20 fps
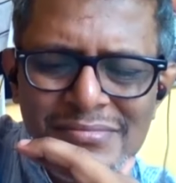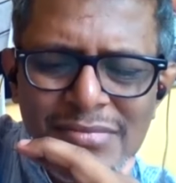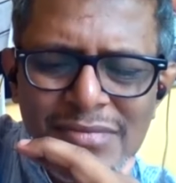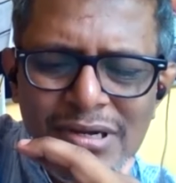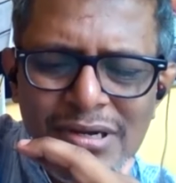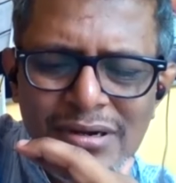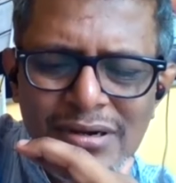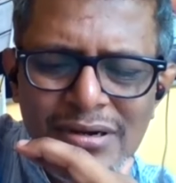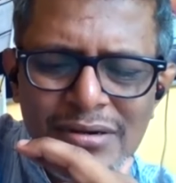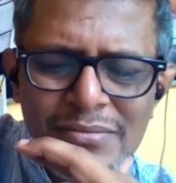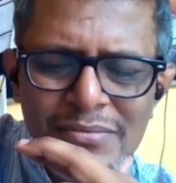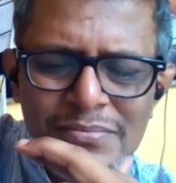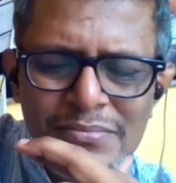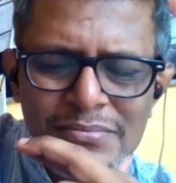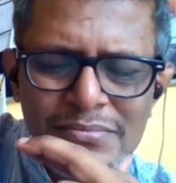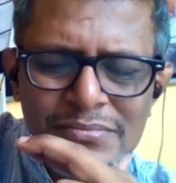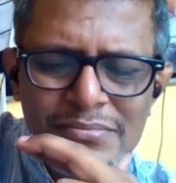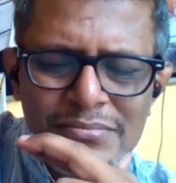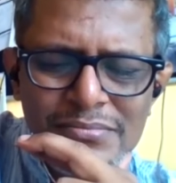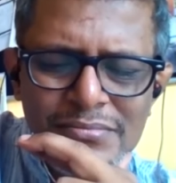a
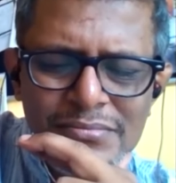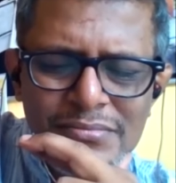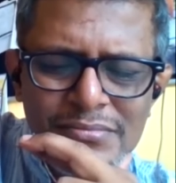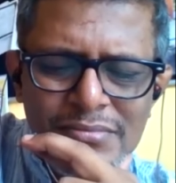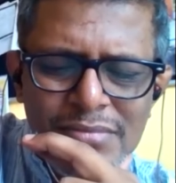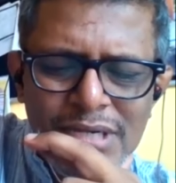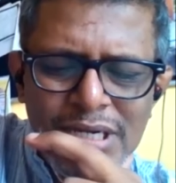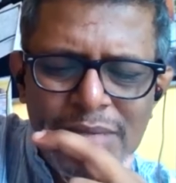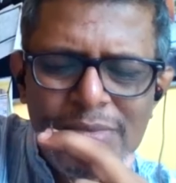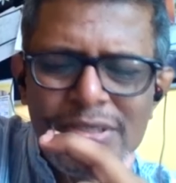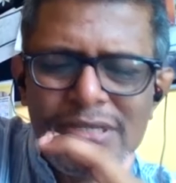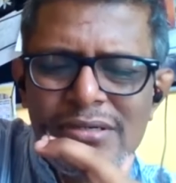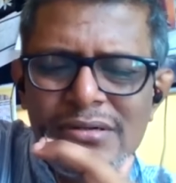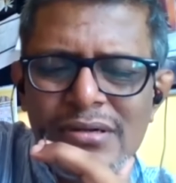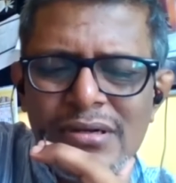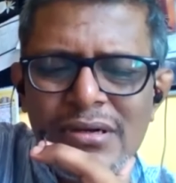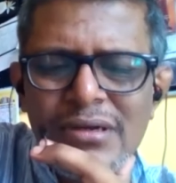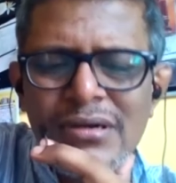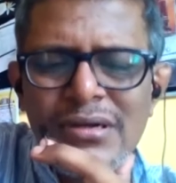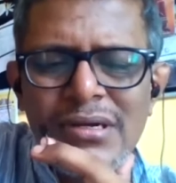I mean,
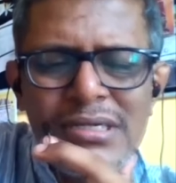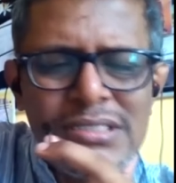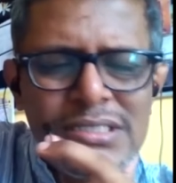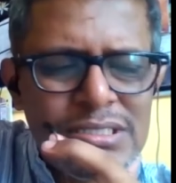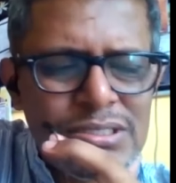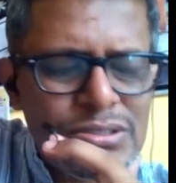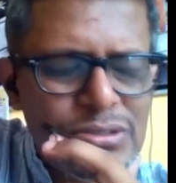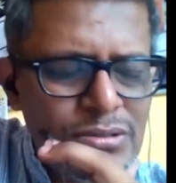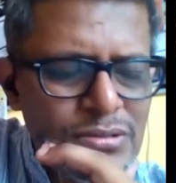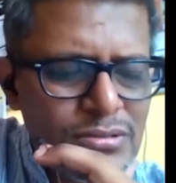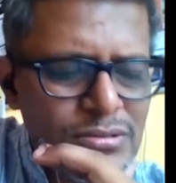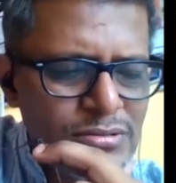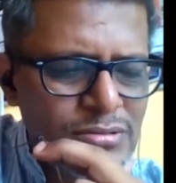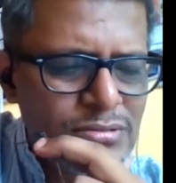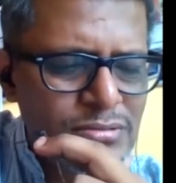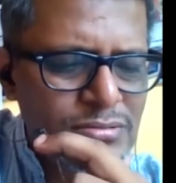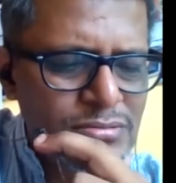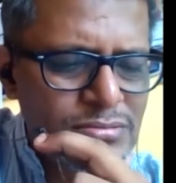it's so